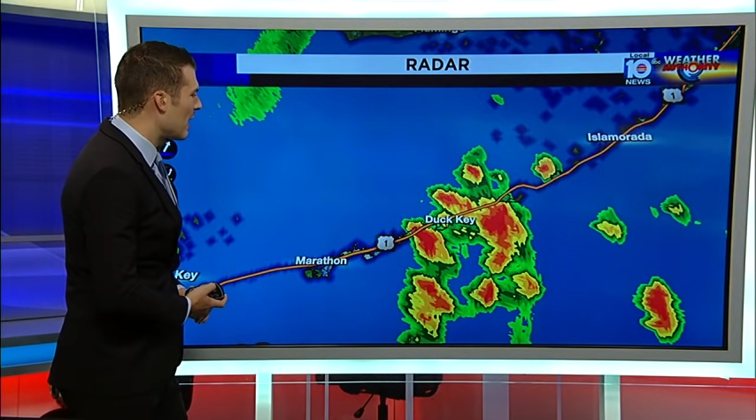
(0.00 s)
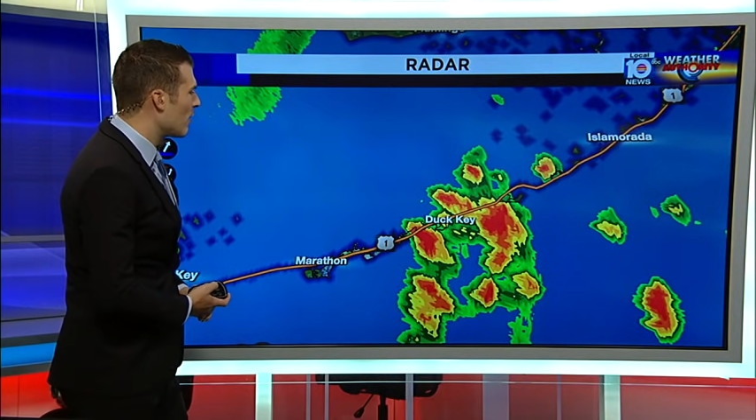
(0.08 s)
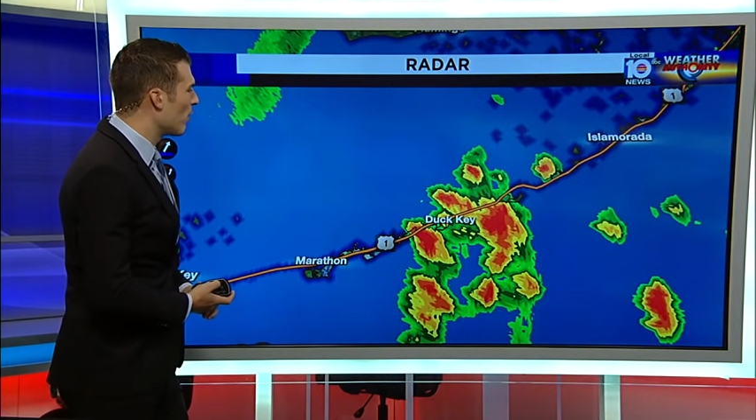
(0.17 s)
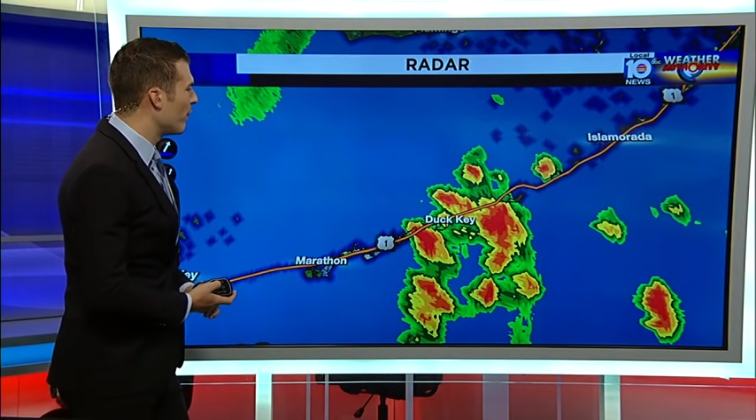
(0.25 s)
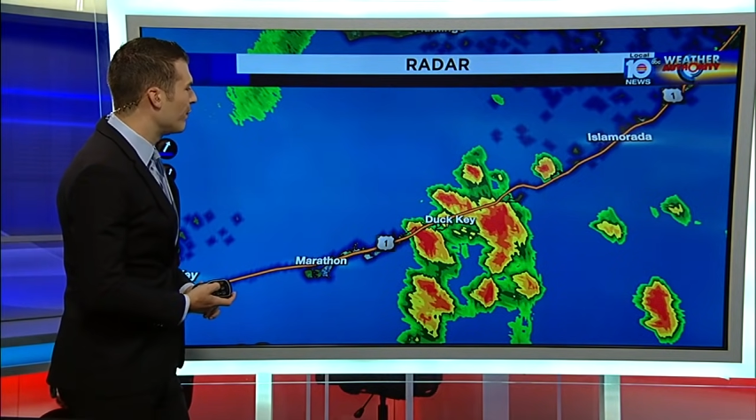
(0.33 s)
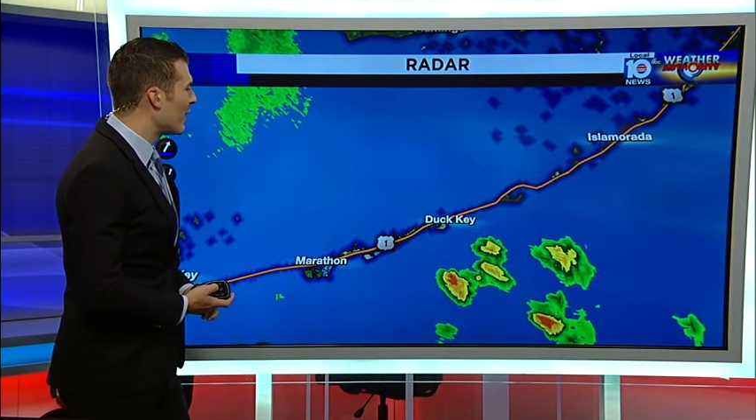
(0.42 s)
I
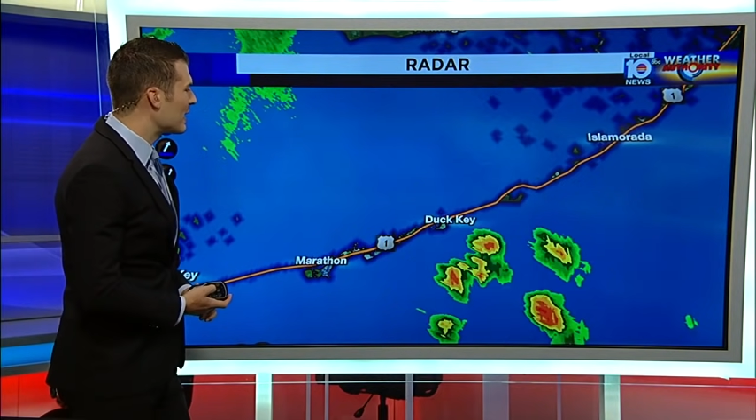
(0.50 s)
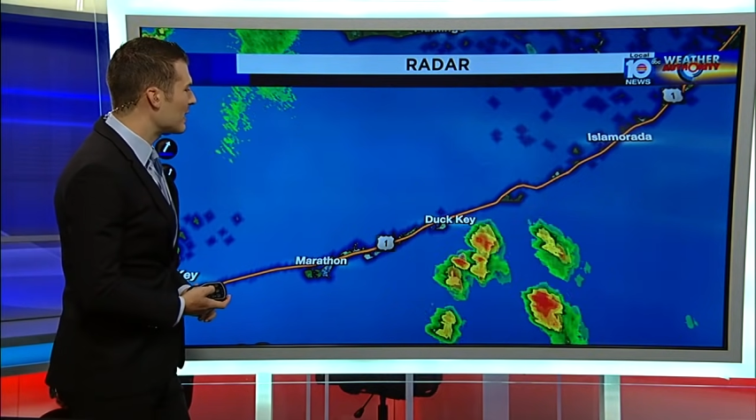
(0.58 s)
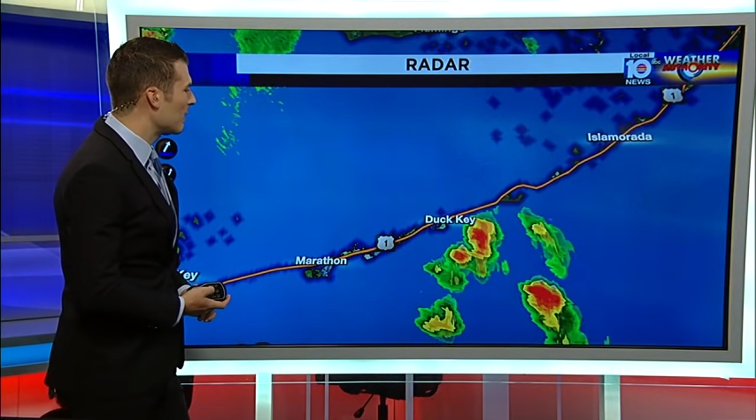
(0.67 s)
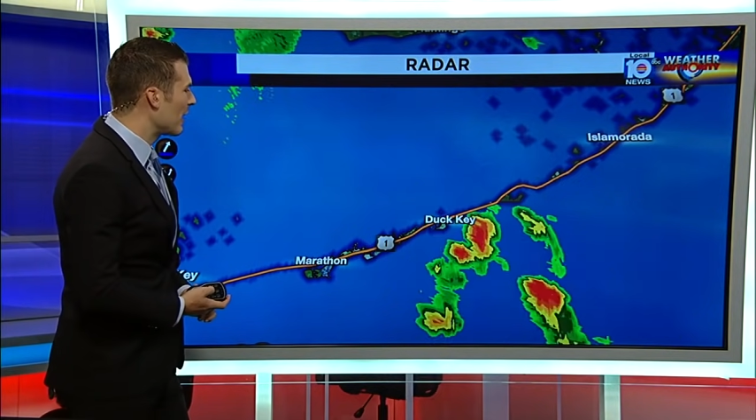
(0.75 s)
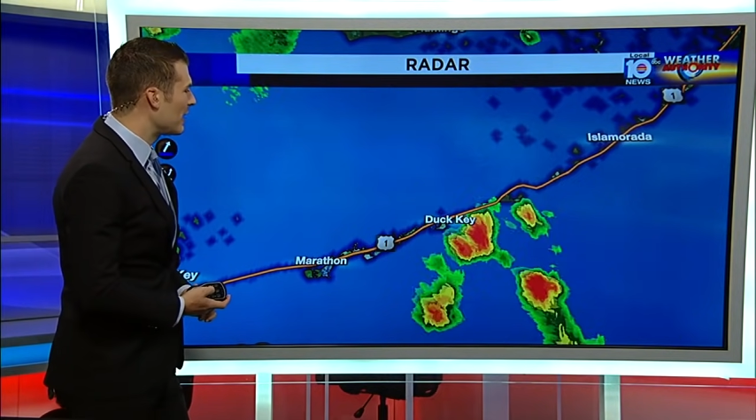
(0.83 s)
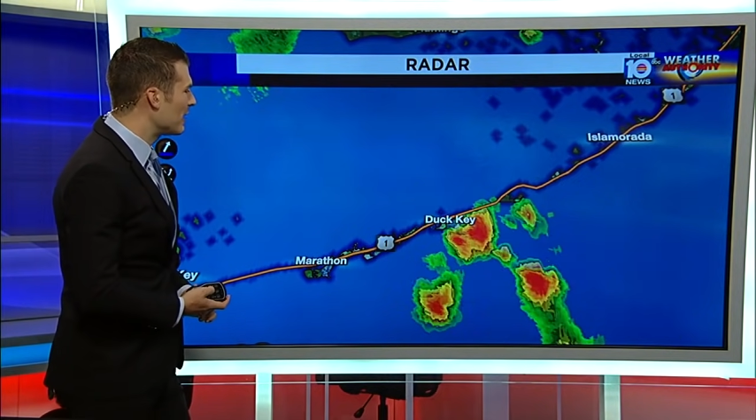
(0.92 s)
know we've had
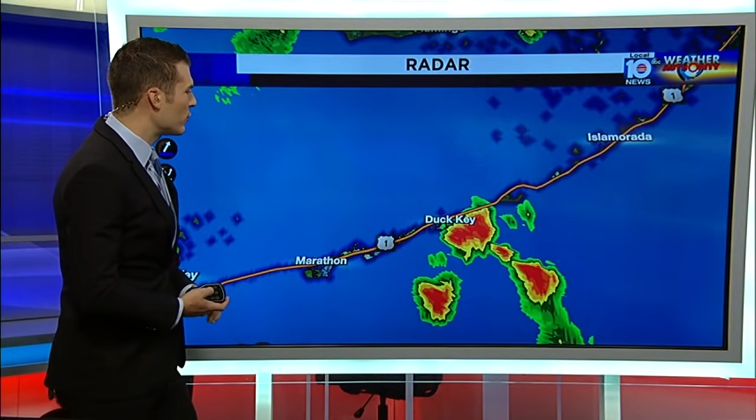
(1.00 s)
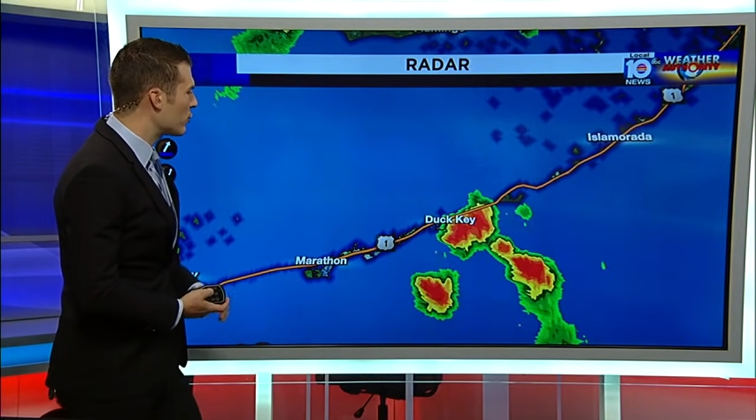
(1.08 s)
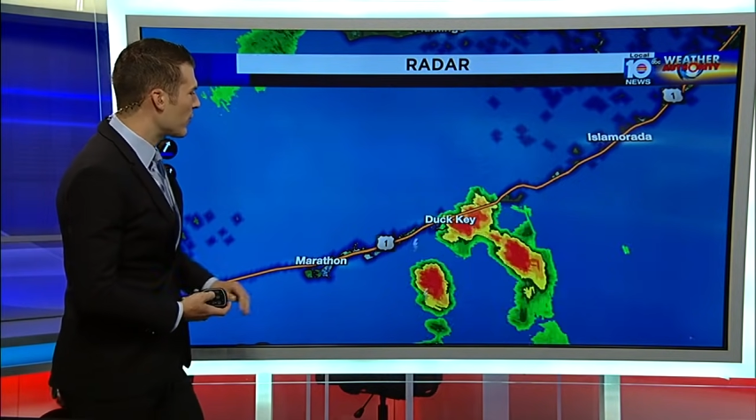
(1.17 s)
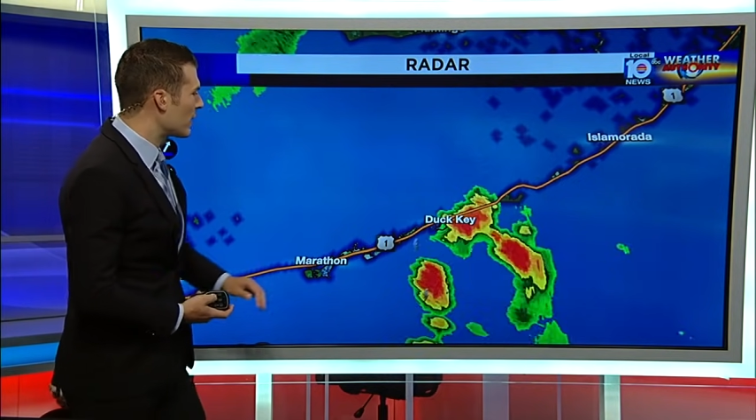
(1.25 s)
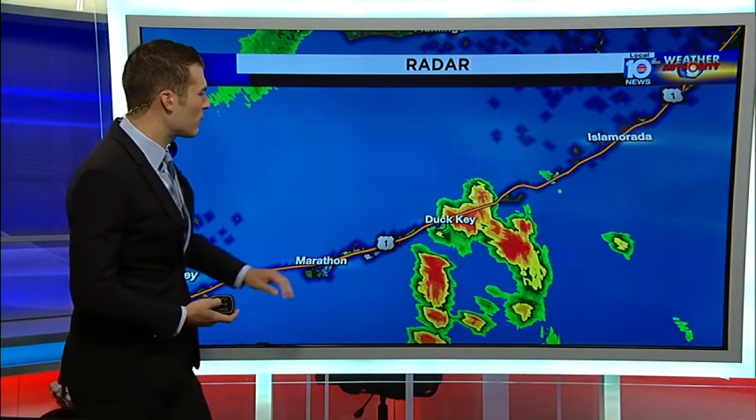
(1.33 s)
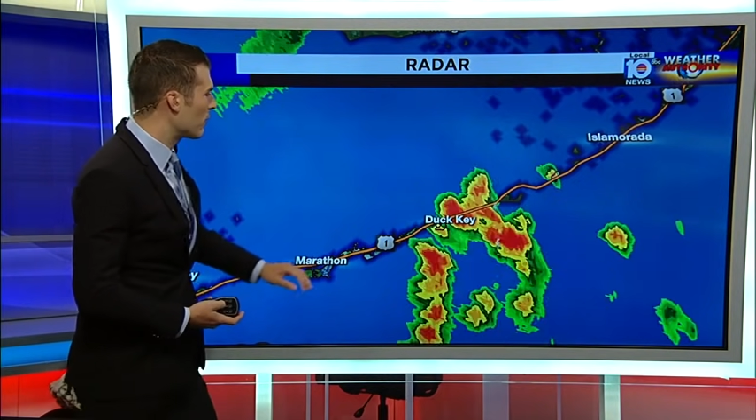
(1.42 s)
some lightning
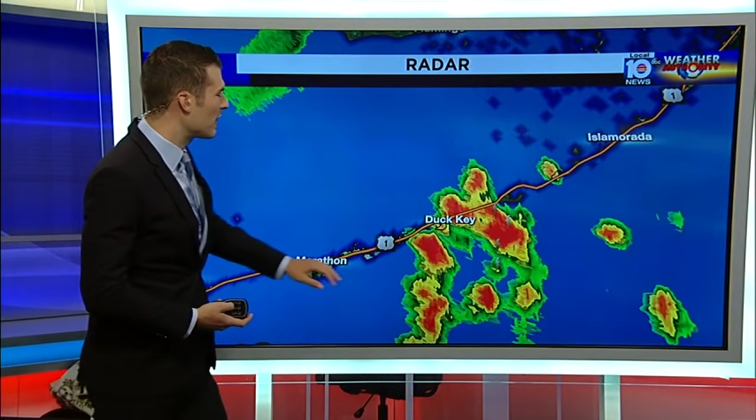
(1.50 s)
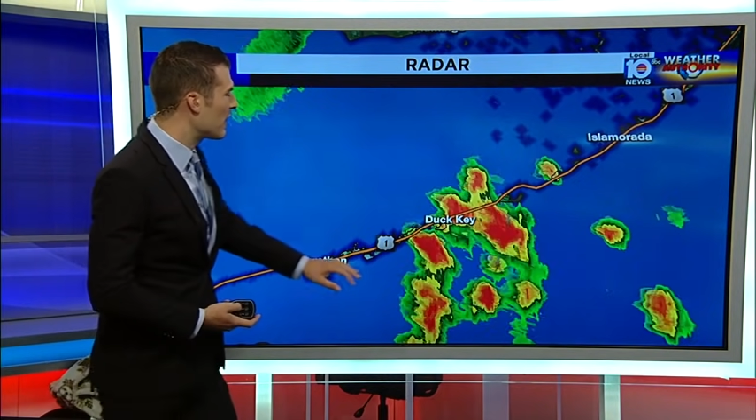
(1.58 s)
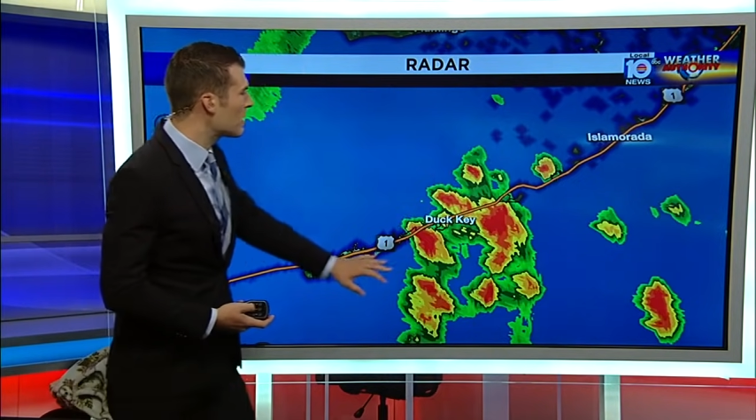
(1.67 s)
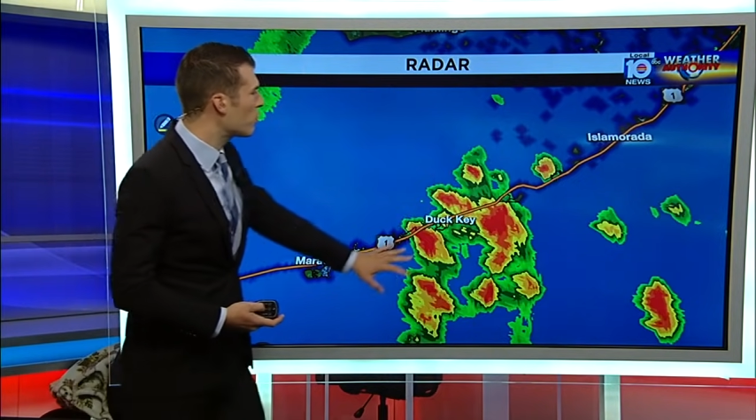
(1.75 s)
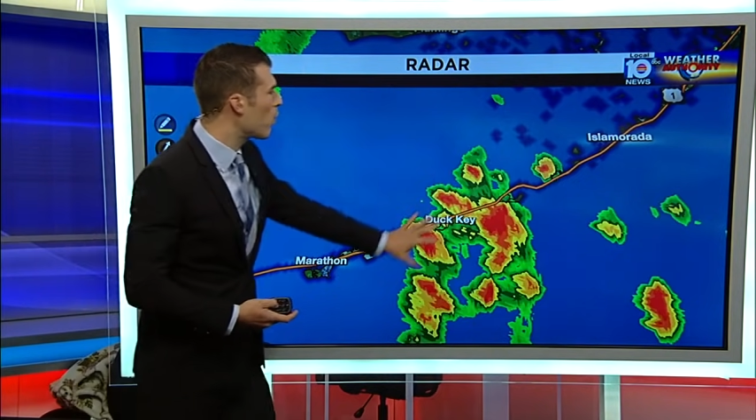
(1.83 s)
strikes with this,